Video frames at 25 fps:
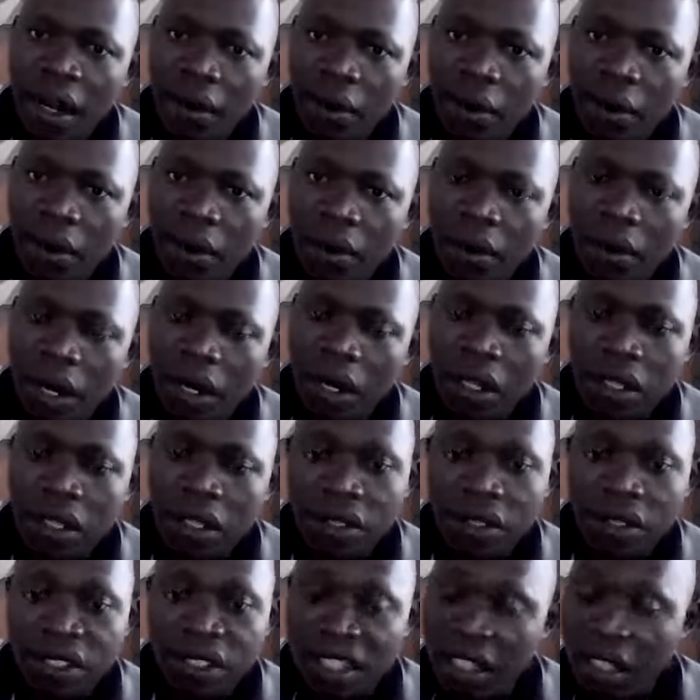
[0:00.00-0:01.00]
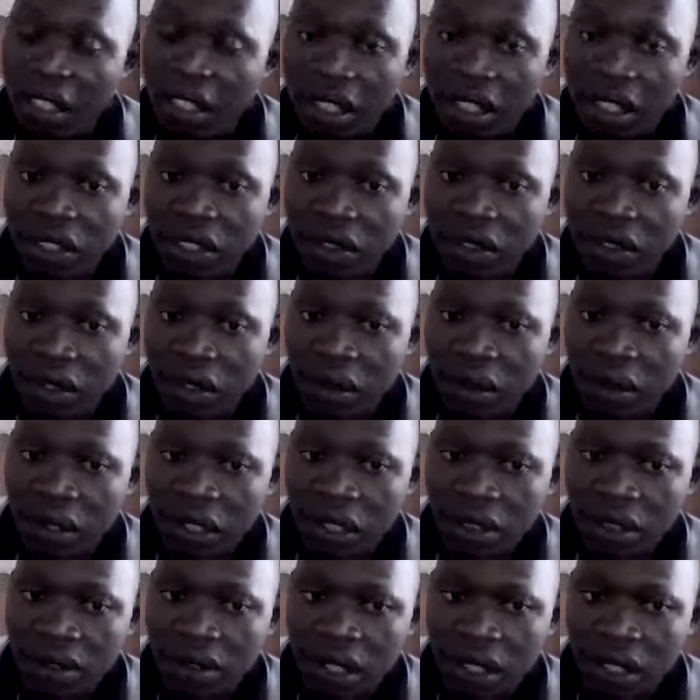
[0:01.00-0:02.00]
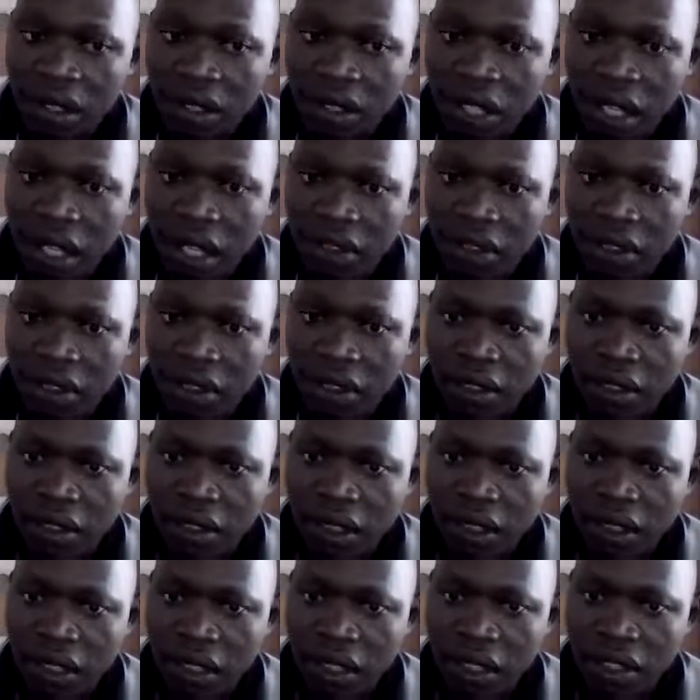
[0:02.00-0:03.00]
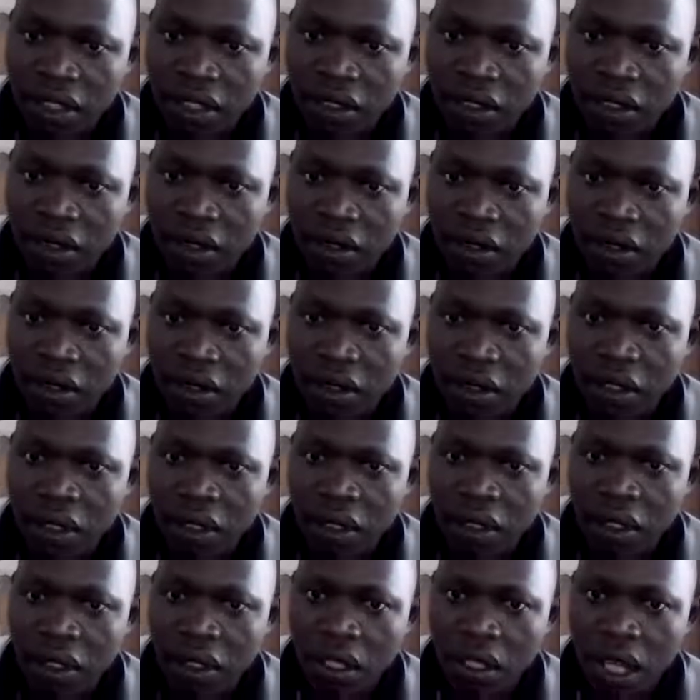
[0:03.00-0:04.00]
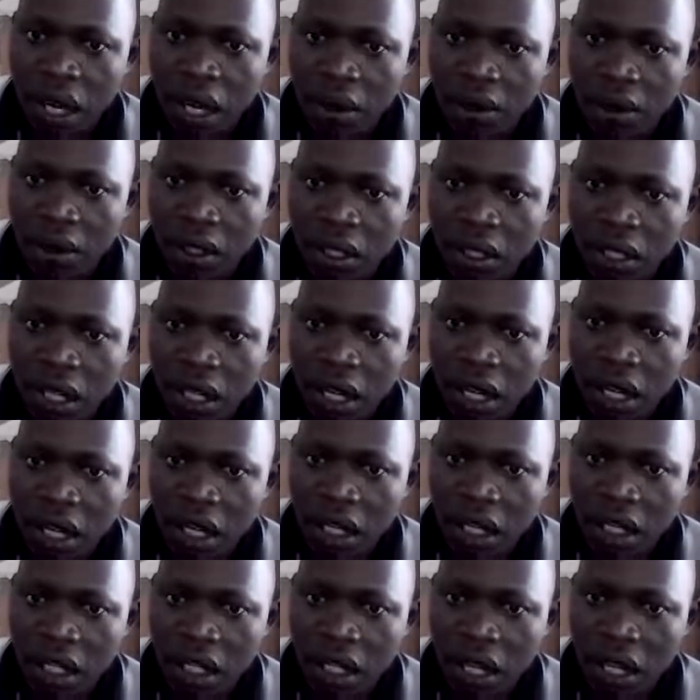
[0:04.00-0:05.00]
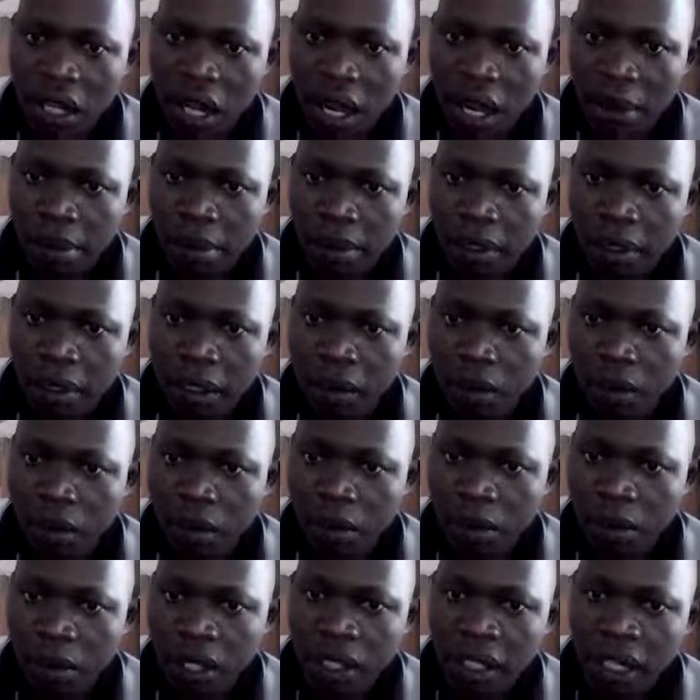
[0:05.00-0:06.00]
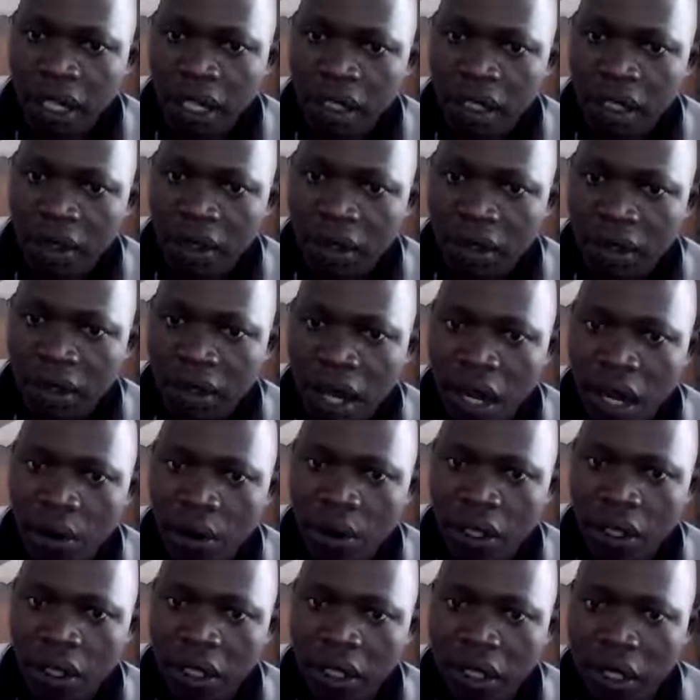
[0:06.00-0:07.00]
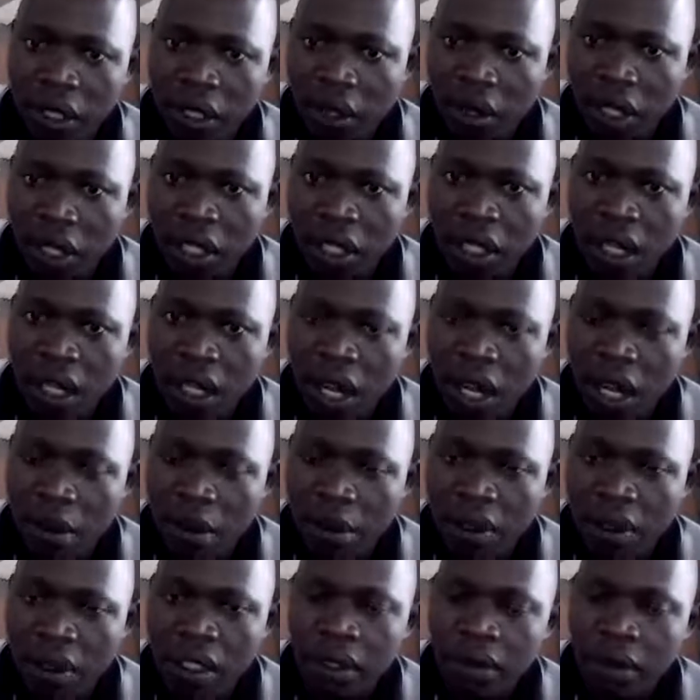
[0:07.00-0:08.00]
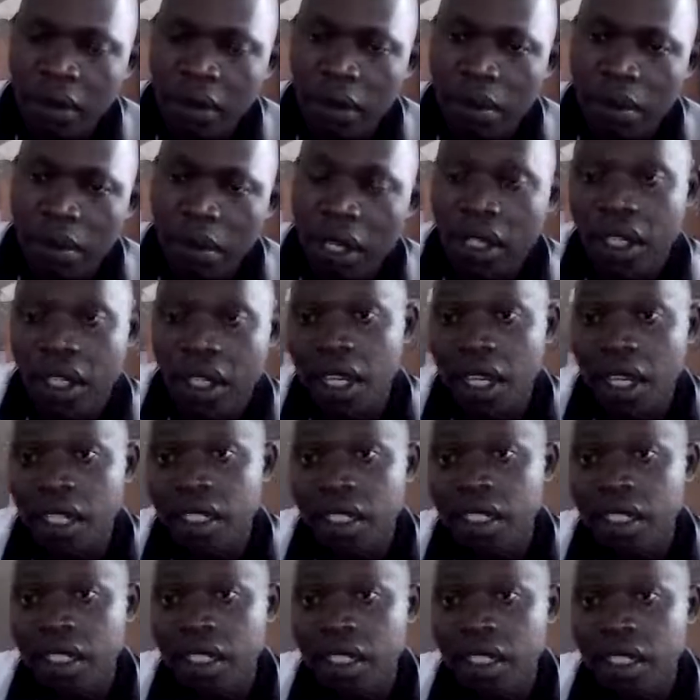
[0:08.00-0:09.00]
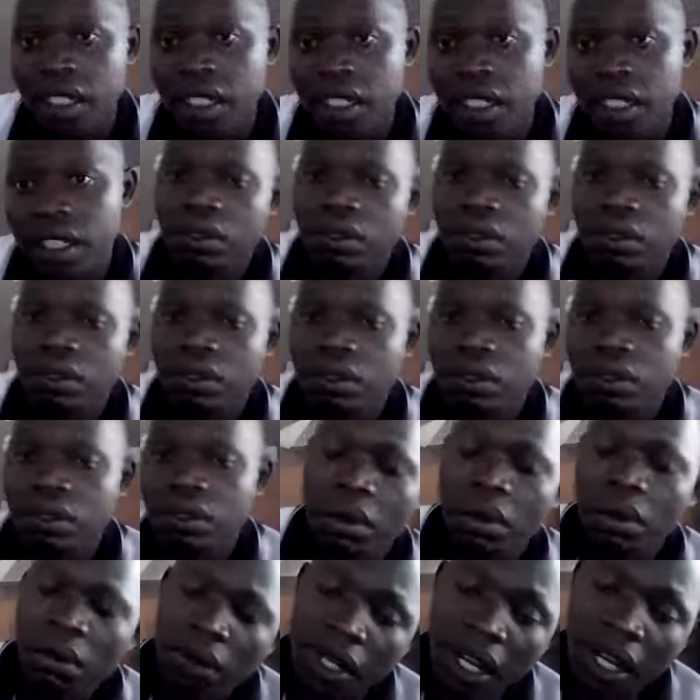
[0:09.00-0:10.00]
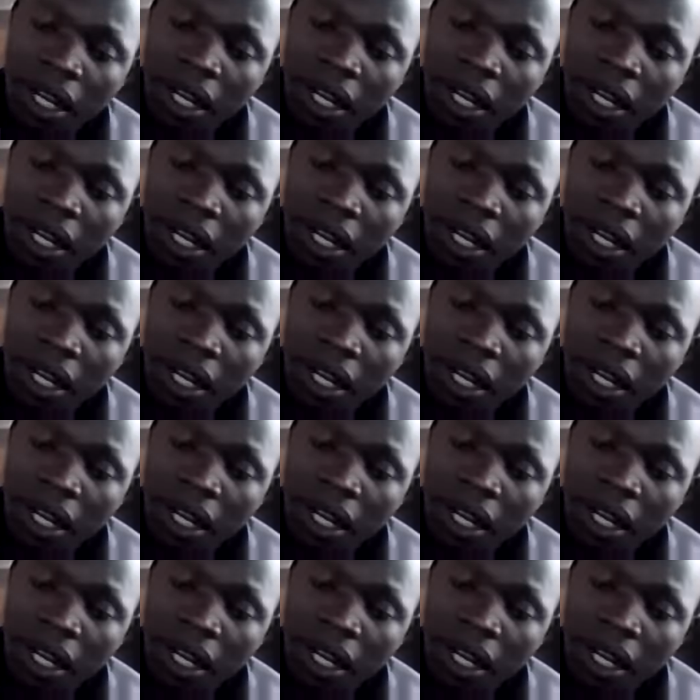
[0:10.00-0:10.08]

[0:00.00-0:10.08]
will use English, or I will leave that as English. So down here, update automatically. So I will click here, update automatically. In case of tomorrow, when I